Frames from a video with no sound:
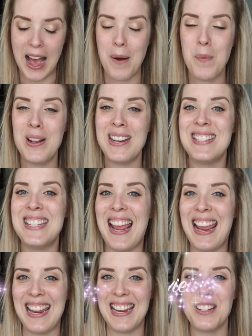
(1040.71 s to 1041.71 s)
I wanted to
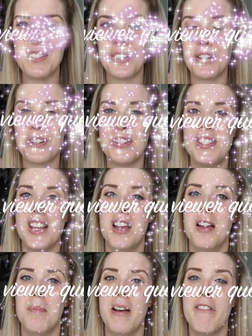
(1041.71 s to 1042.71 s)
answer
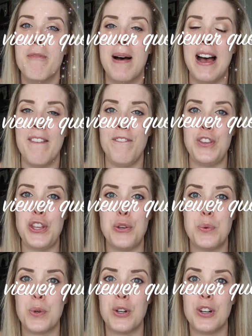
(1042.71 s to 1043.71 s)
some of my
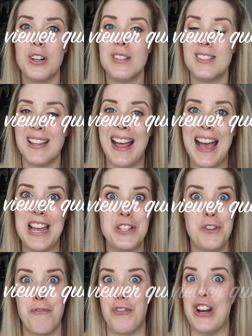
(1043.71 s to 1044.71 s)

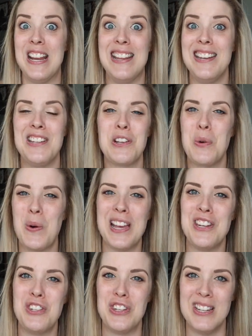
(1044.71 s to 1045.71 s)
viewer/friend
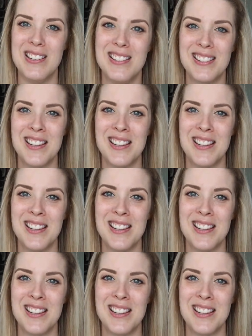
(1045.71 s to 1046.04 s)
questions,